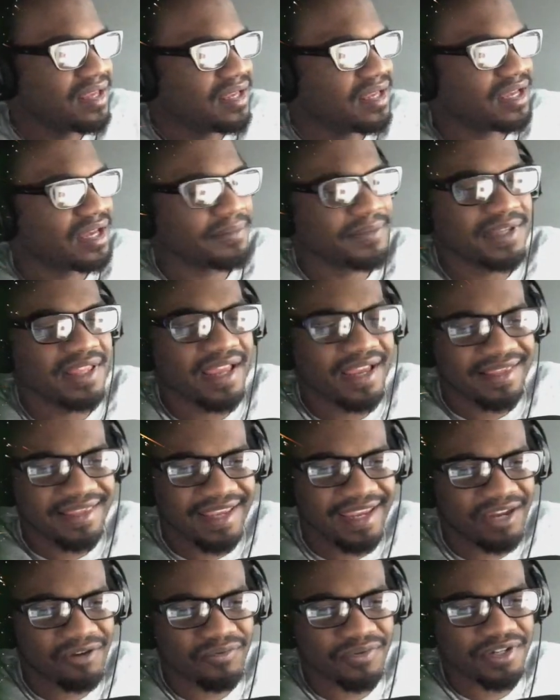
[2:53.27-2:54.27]
I'm glad
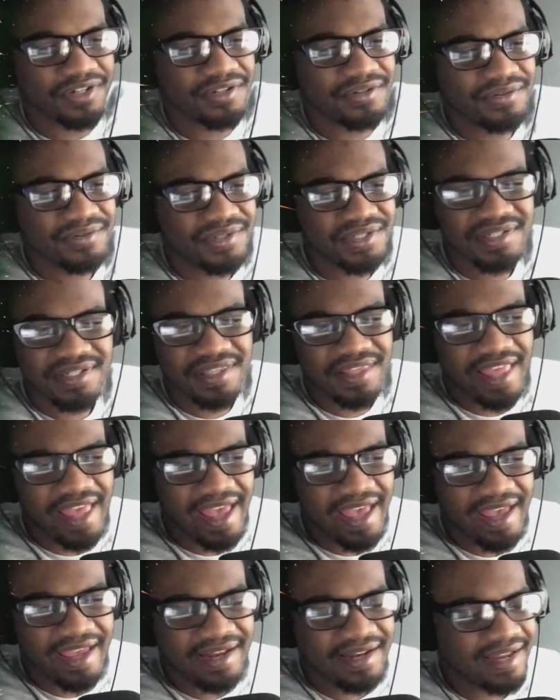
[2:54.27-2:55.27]
they reduced
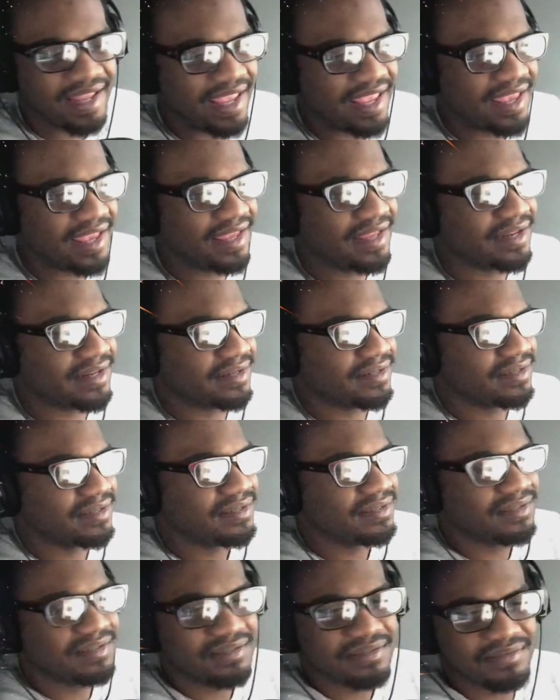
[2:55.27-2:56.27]
that and
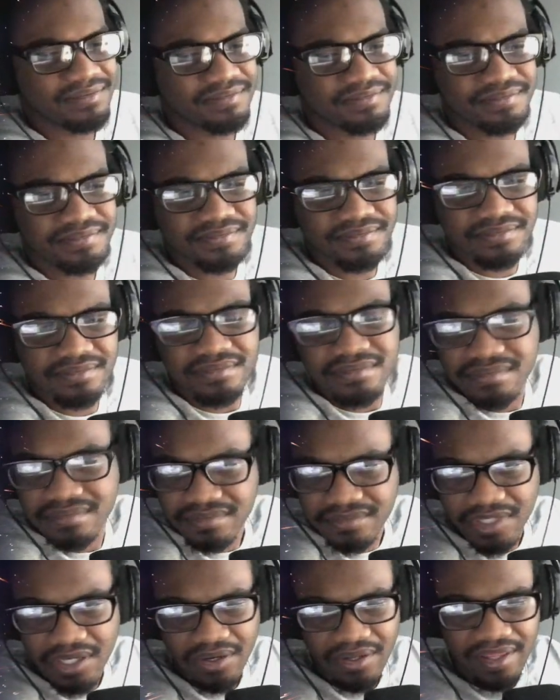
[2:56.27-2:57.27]

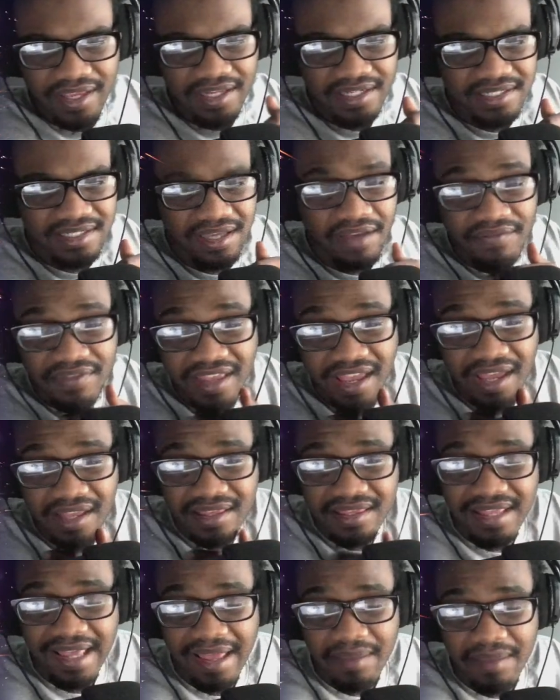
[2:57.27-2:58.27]
all that stuff.
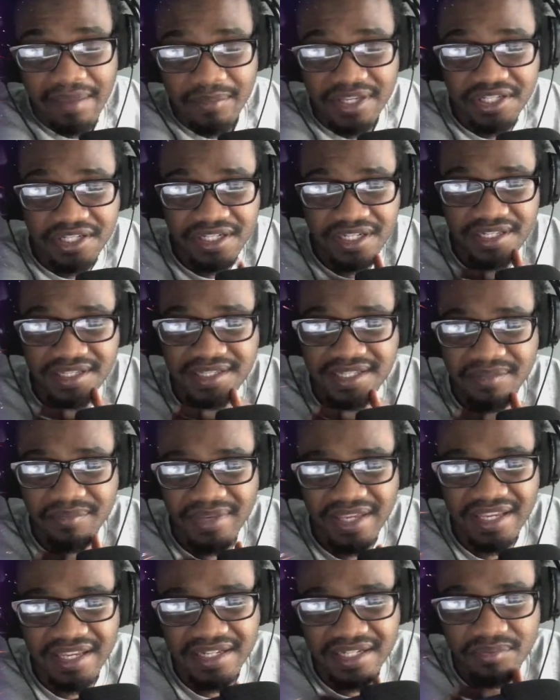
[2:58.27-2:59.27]
That mission to
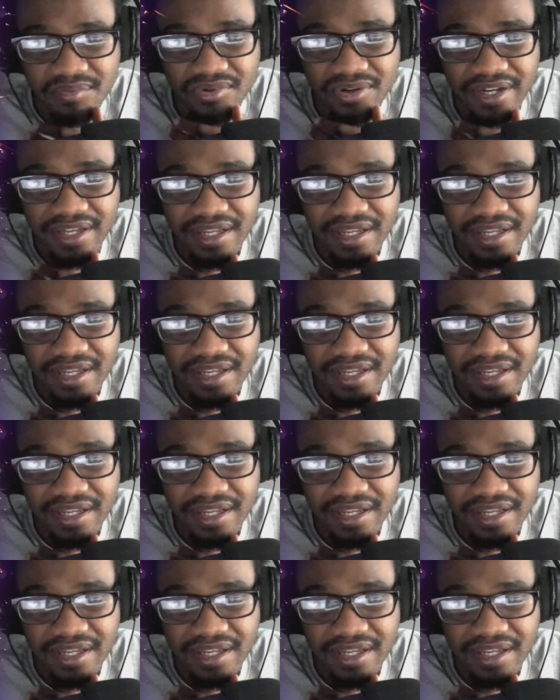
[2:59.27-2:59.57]
me is pretty